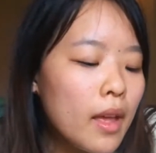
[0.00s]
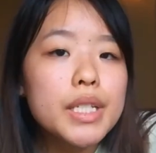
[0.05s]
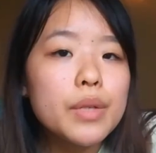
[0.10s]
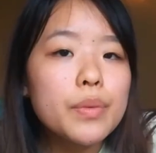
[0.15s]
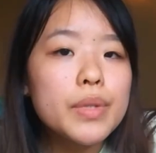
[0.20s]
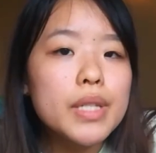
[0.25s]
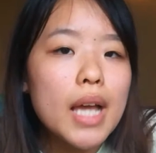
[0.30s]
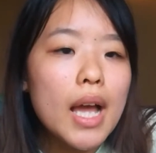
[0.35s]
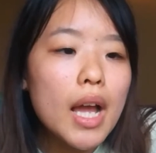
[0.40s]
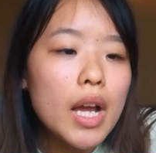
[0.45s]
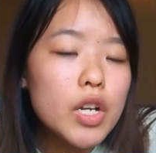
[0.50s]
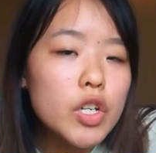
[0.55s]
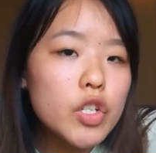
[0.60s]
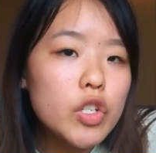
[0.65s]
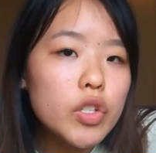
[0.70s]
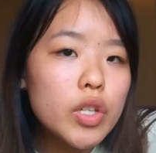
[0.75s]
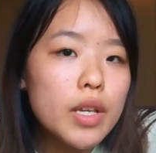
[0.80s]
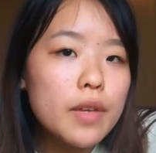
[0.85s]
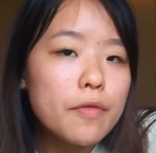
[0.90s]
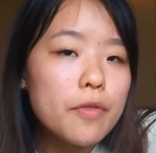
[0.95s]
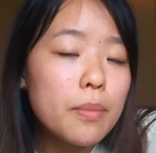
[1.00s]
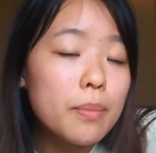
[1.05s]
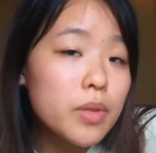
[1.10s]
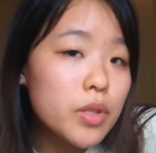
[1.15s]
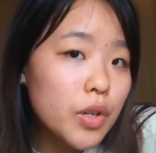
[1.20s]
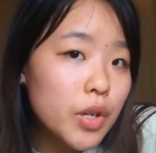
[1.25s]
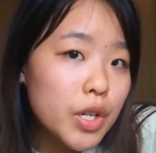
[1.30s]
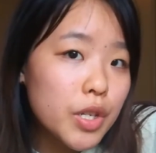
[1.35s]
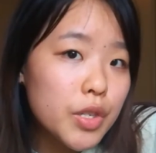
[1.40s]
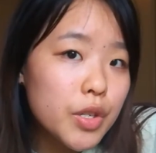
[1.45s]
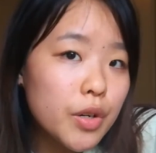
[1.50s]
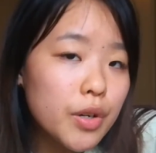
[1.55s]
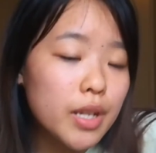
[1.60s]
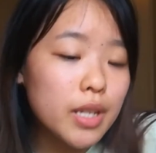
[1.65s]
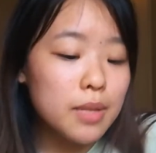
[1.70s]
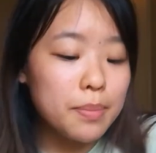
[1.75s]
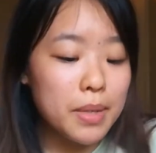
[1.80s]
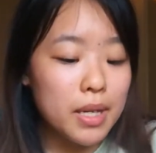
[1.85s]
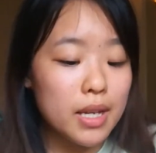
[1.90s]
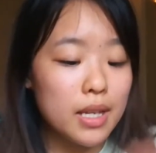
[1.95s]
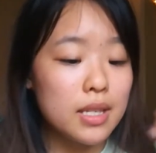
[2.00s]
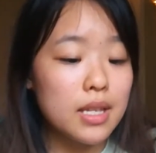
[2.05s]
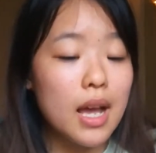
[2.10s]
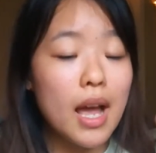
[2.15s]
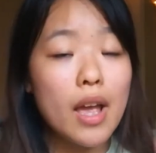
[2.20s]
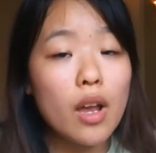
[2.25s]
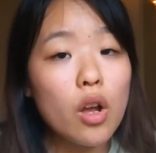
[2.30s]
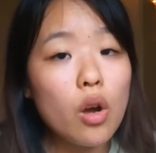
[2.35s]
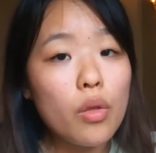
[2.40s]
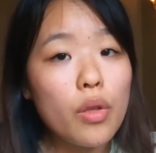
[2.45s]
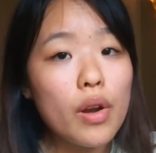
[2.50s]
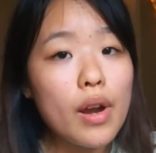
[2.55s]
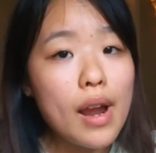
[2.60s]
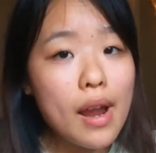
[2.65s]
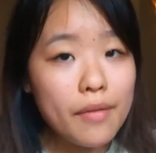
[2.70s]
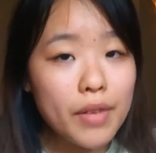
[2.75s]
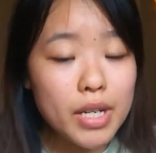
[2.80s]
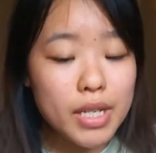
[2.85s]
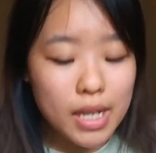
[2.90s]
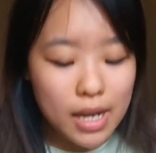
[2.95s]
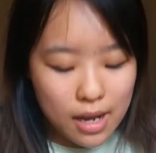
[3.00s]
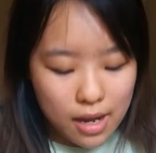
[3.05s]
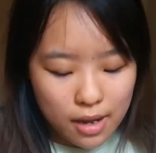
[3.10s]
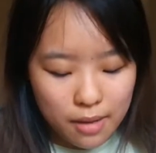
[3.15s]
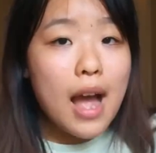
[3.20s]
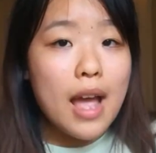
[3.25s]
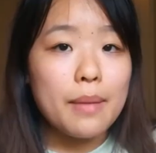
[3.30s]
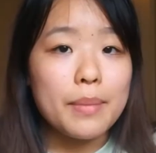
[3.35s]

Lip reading: It was actually from Circus because I go there every time.